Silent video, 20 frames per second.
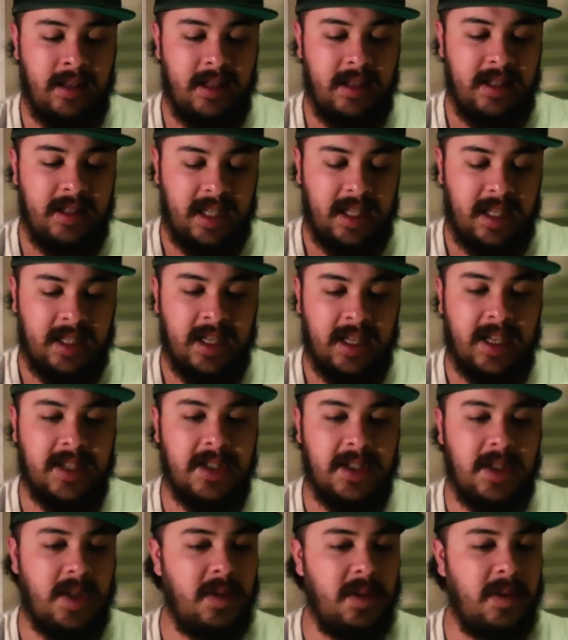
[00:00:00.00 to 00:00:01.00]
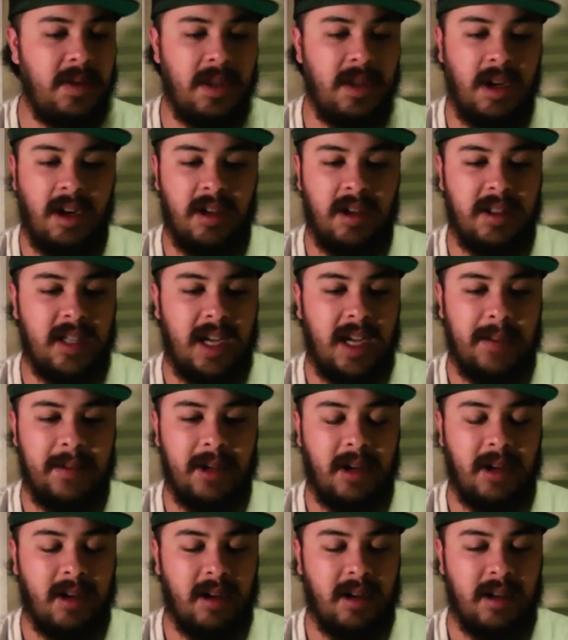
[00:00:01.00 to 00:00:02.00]
take the next 2 top
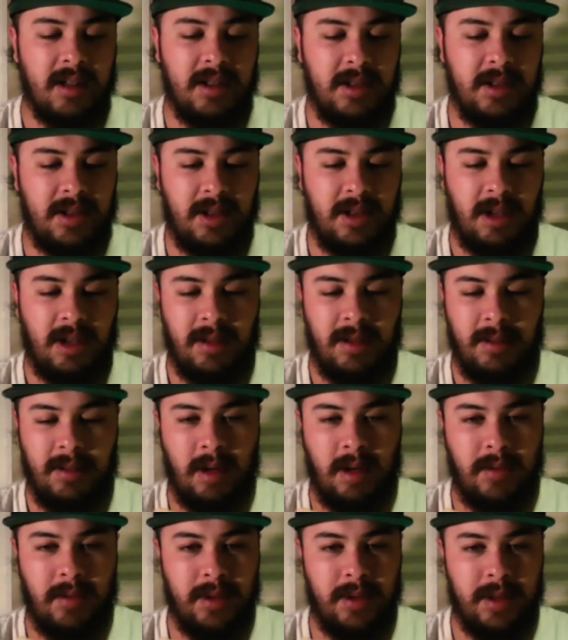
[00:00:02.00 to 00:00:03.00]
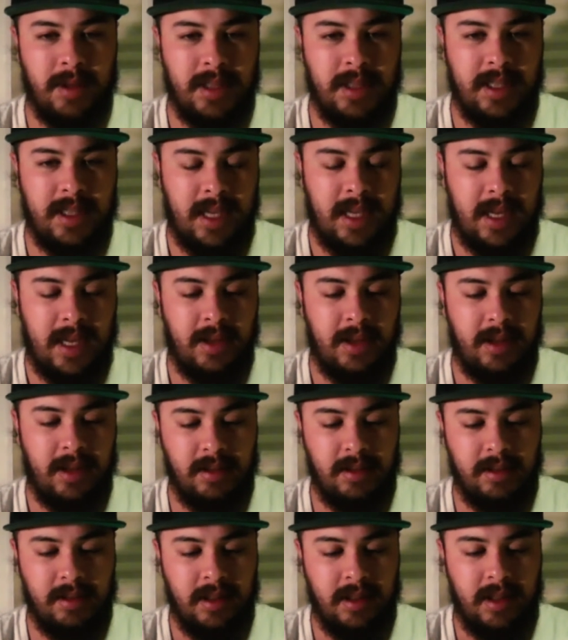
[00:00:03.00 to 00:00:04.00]
cards, turn them over
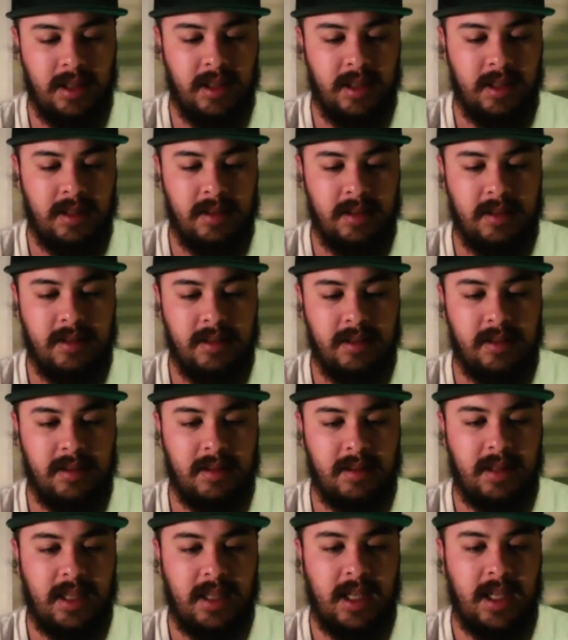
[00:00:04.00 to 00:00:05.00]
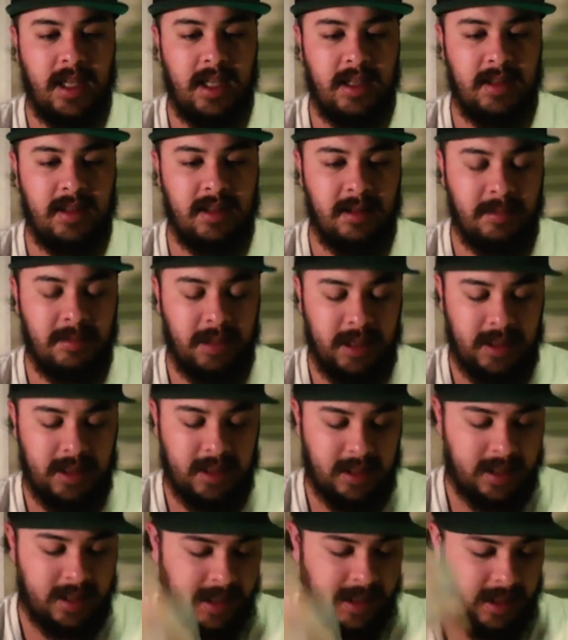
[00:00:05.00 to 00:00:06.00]
together, cut and complete the
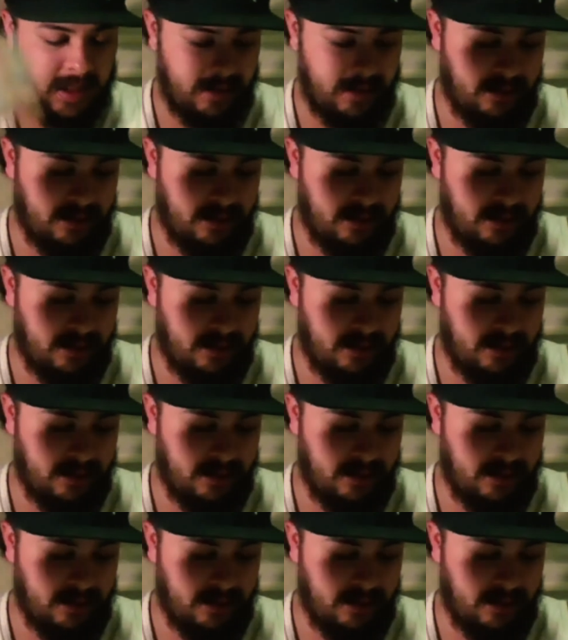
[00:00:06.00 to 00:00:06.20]
cut,